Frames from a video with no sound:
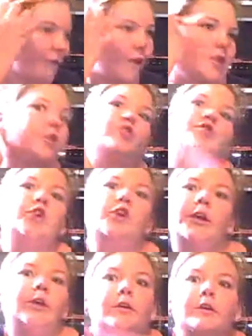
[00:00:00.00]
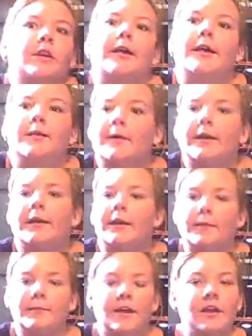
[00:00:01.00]
I find a shirt here or there, I might get
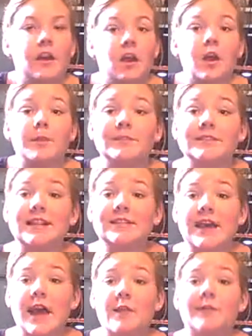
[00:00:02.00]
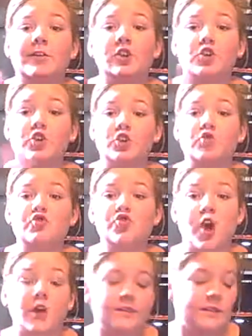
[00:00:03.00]
it. But besides that, I went on a huge
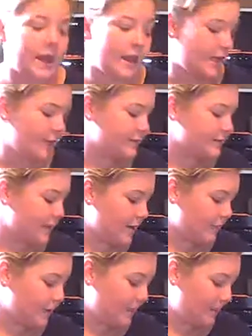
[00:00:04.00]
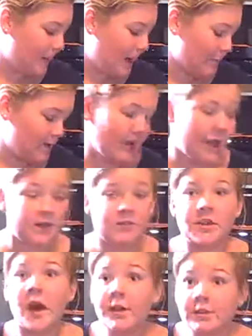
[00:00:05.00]
haul today and um, with my mom and
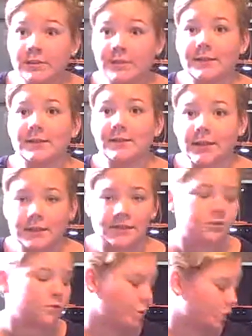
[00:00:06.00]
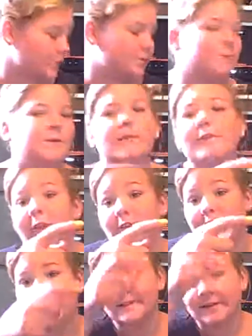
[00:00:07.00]
got tons and tons of school clothes. So definitely
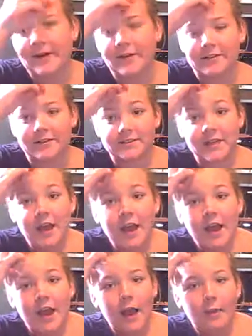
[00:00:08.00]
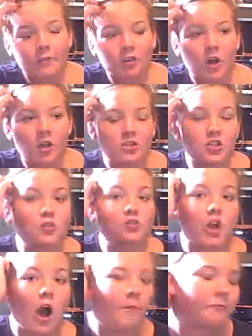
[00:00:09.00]
go check that out. It's um, called
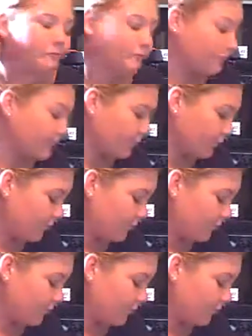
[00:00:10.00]
Huge Haul.